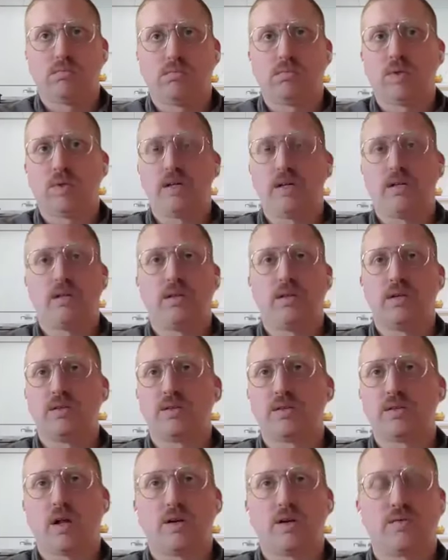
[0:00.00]
The
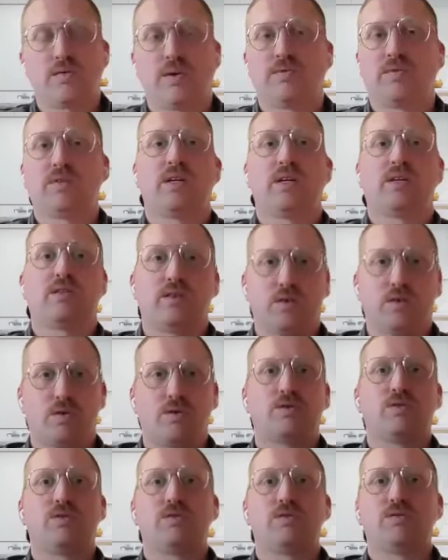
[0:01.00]
installers will have to take the
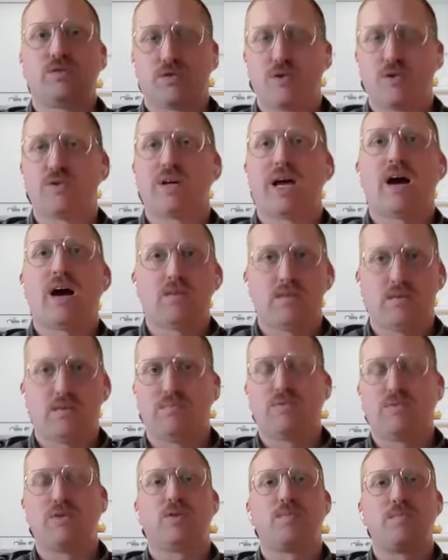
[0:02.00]
doors and drawers out
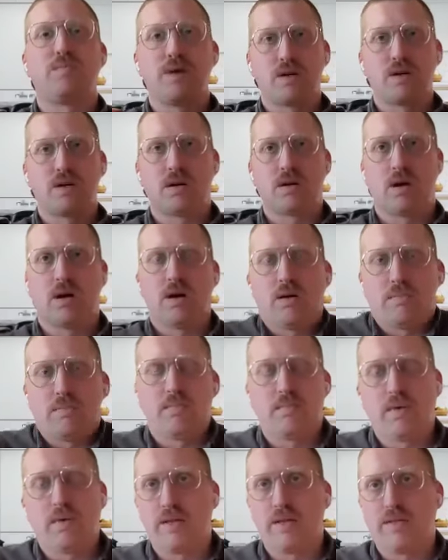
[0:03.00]
and put them in,
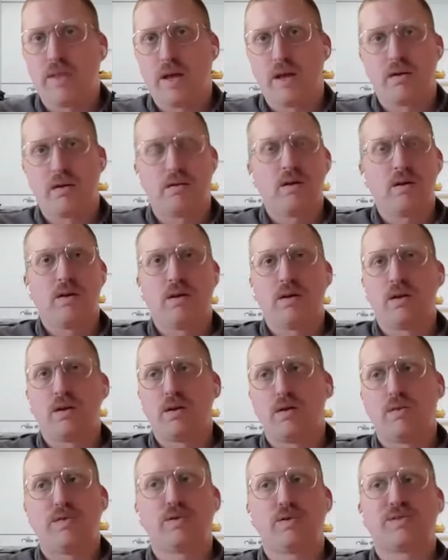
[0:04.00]
and then
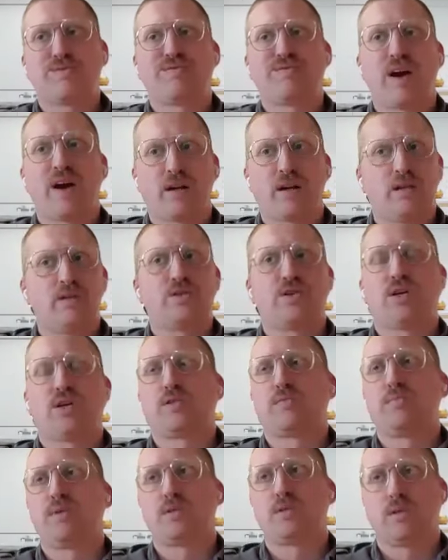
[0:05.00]
those final
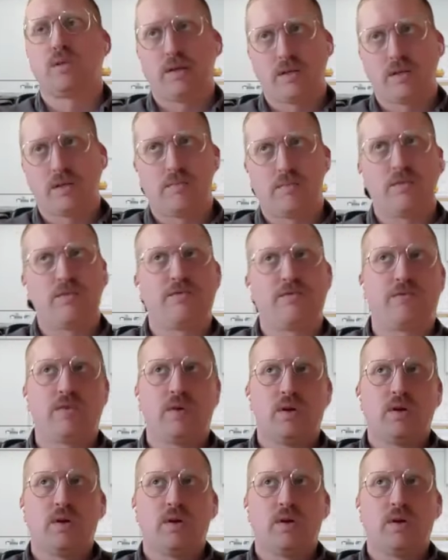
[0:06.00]
adjustments, like some